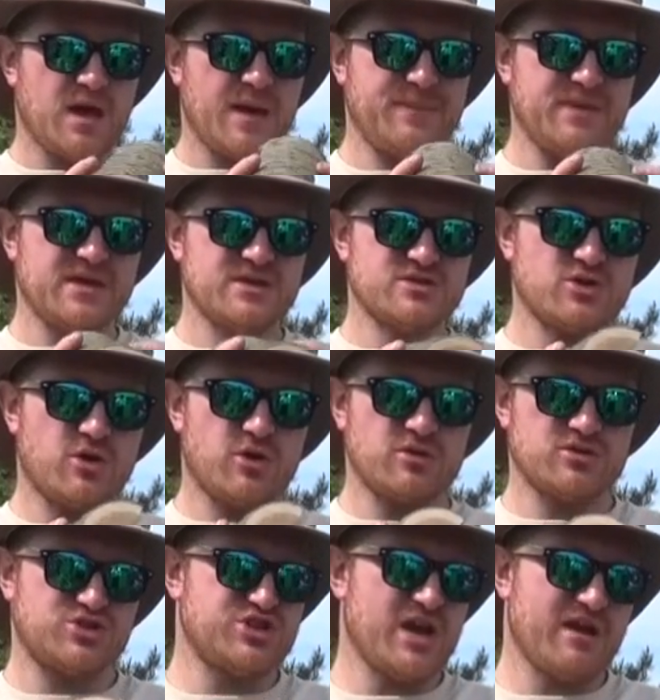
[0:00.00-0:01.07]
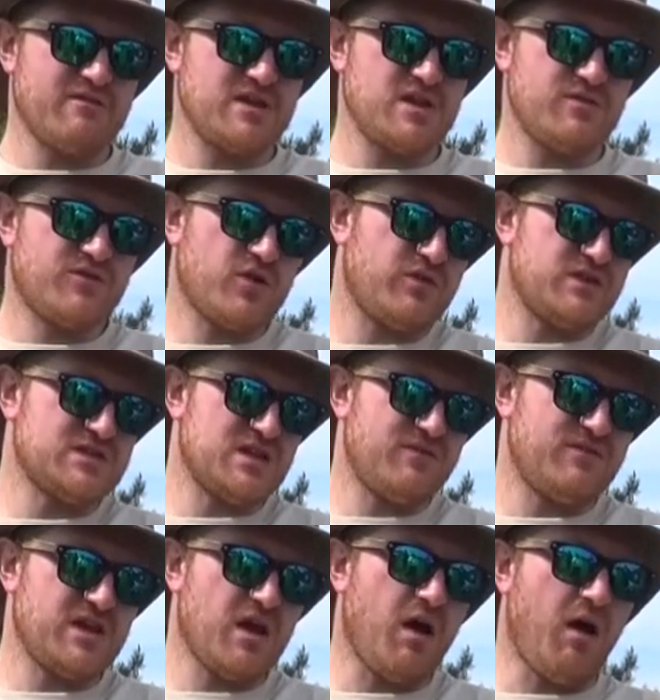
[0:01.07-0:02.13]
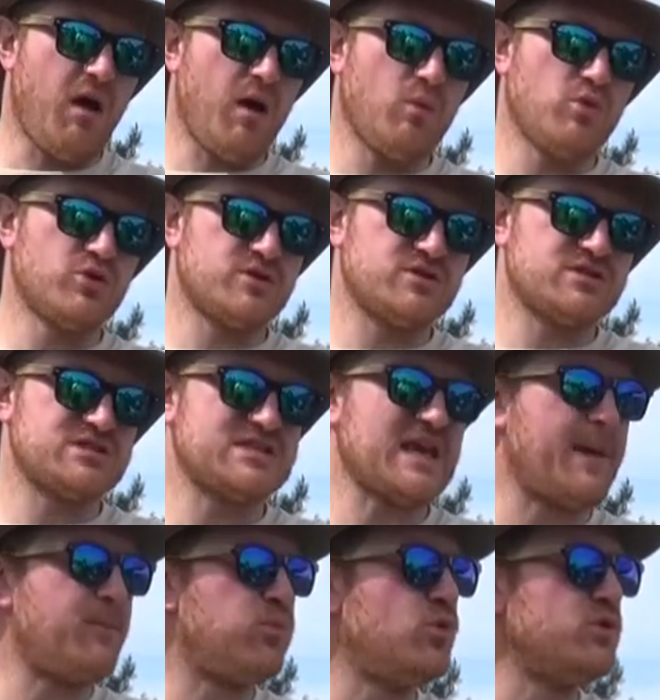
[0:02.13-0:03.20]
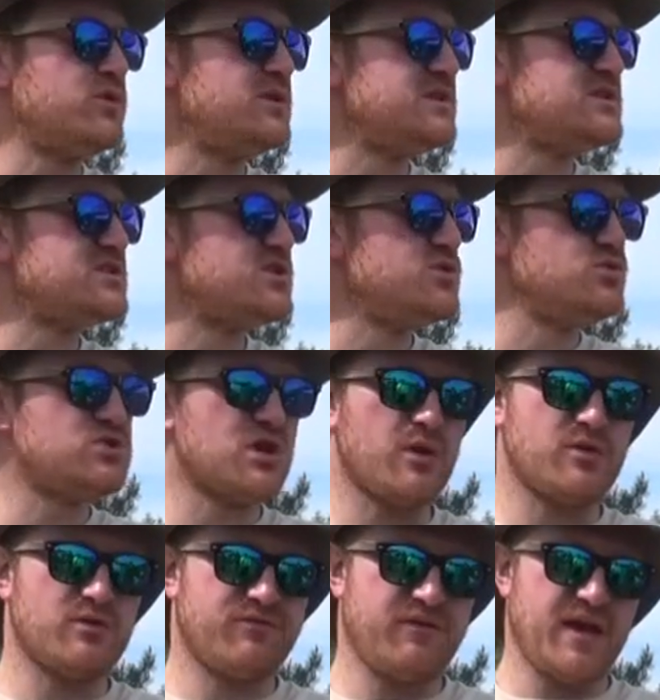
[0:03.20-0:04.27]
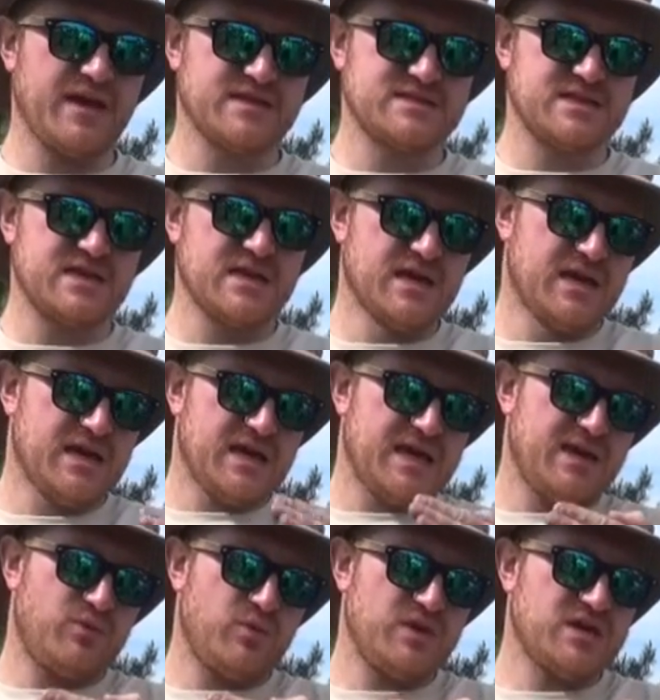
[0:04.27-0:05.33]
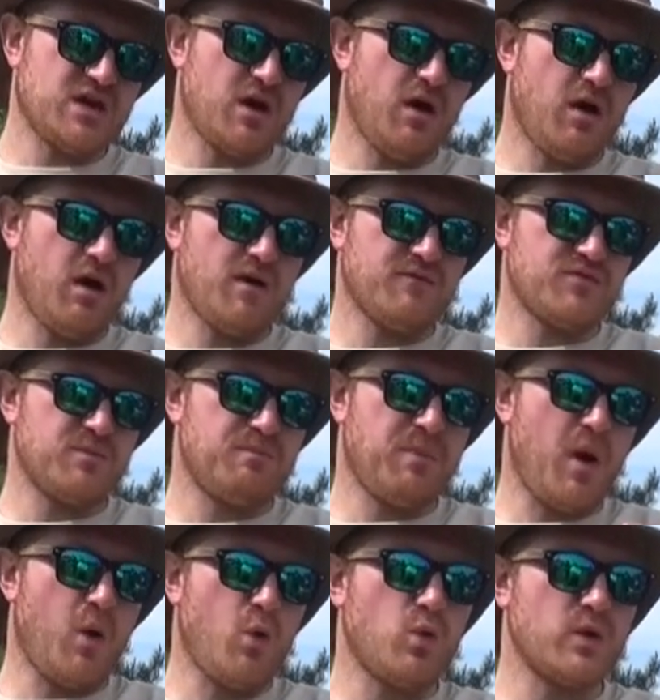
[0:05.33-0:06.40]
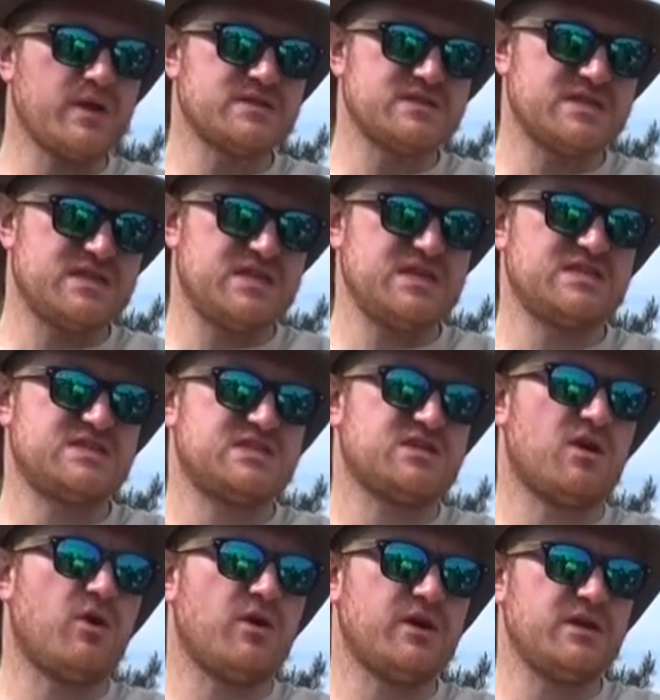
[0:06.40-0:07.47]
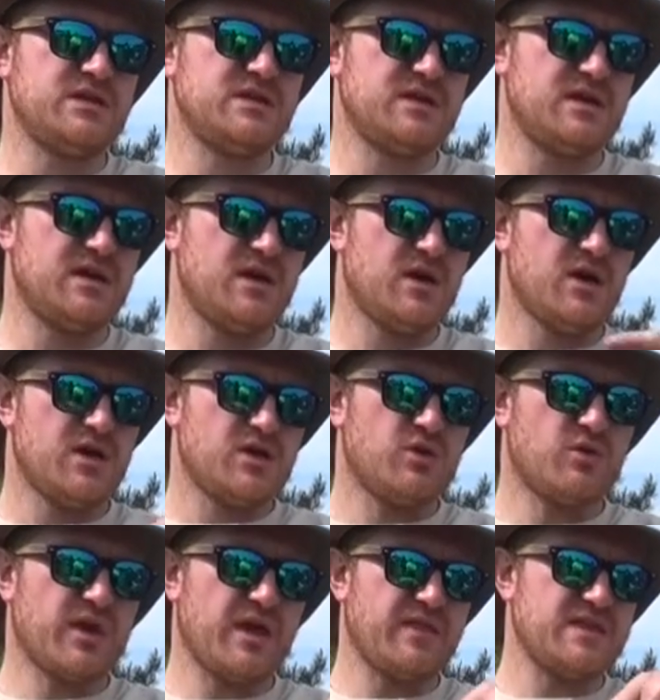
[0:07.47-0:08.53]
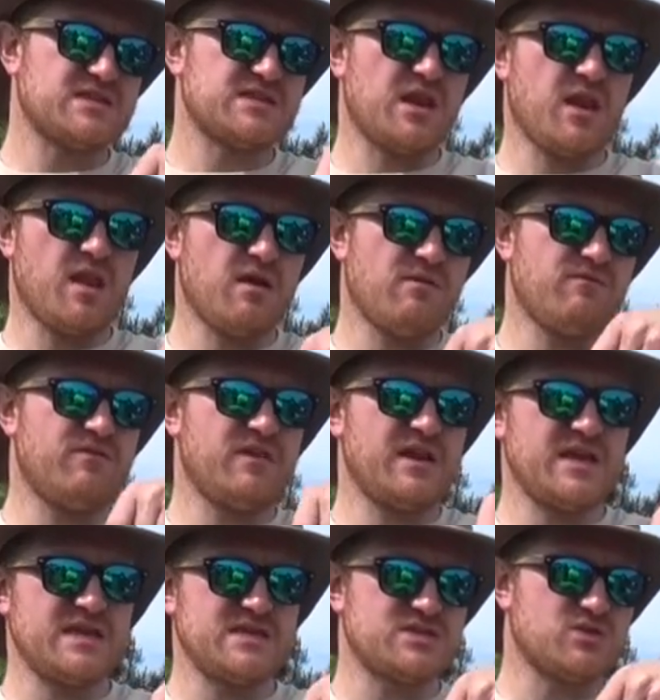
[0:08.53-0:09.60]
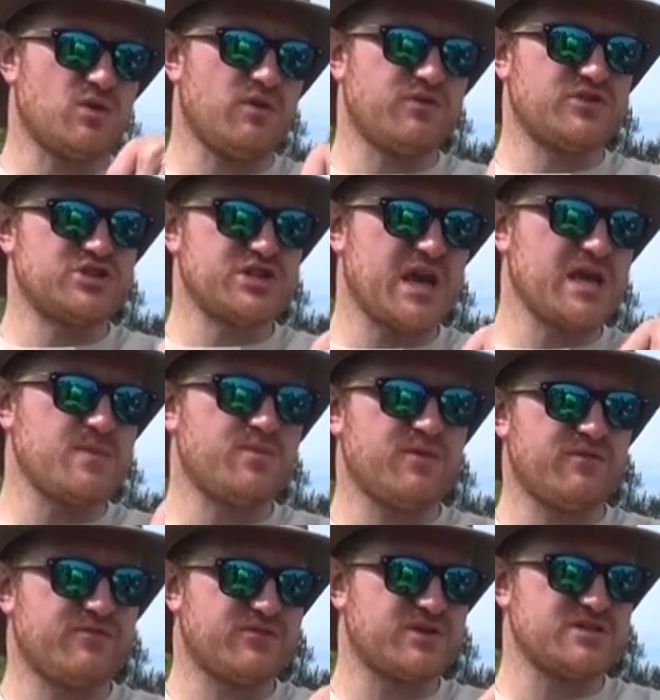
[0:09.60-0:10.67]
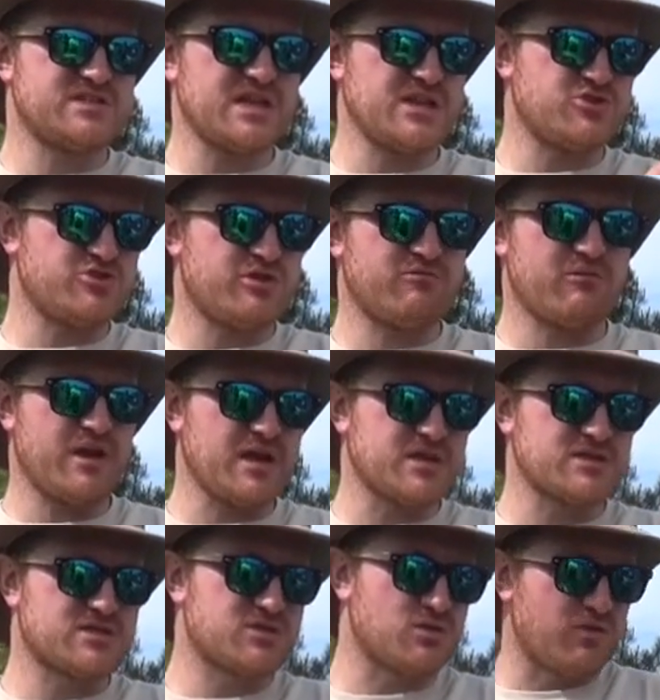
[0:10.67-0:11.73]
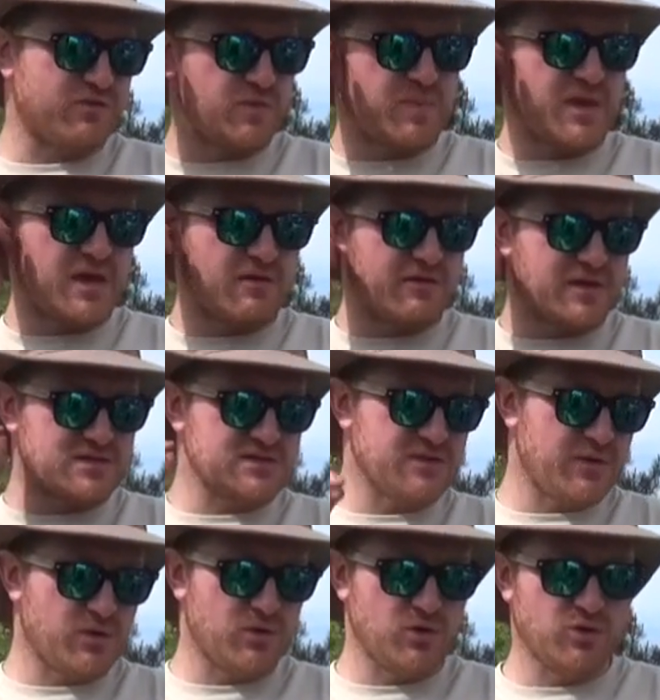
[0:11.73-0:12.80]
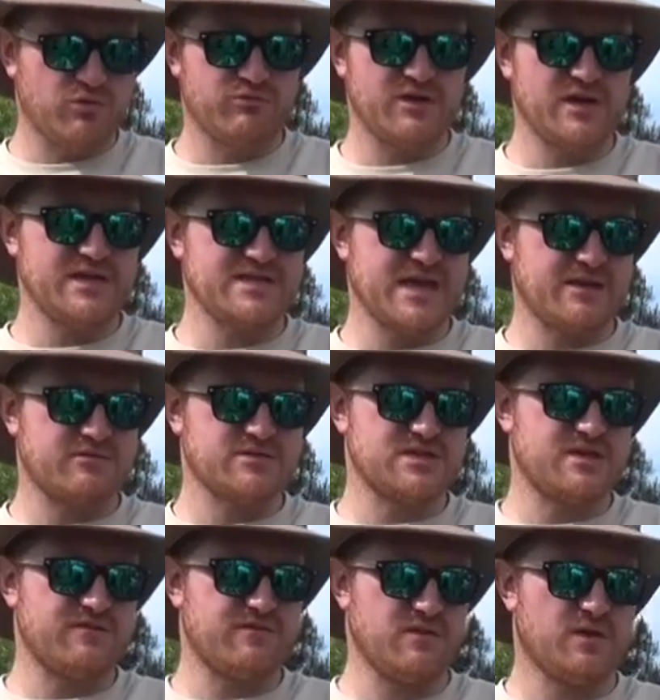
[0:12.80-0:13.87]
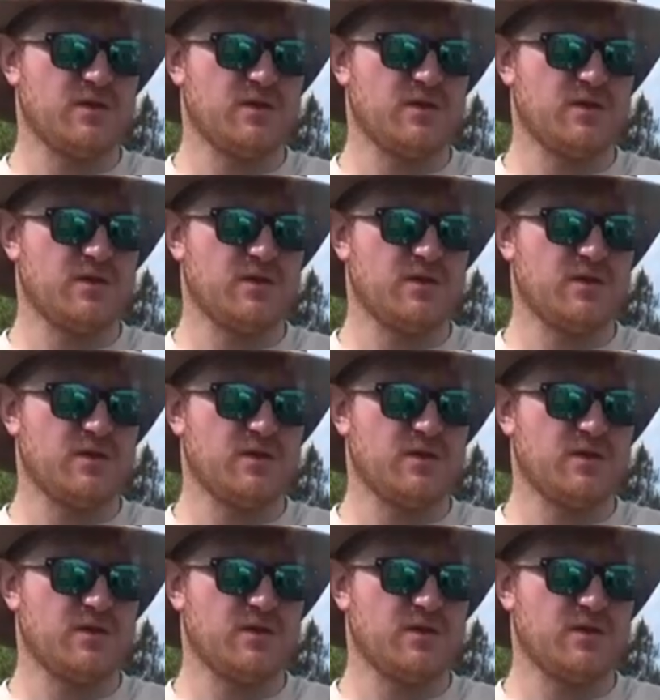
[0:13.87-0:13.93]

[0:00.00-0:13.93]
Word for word: And because on cherry you've got this lovely heartwood and sapwood, this two-tone effect, if we carve the bowl into this side, you'll get this lovely sort of shape of concentric rings sort of appearing. So it'll look really decorative.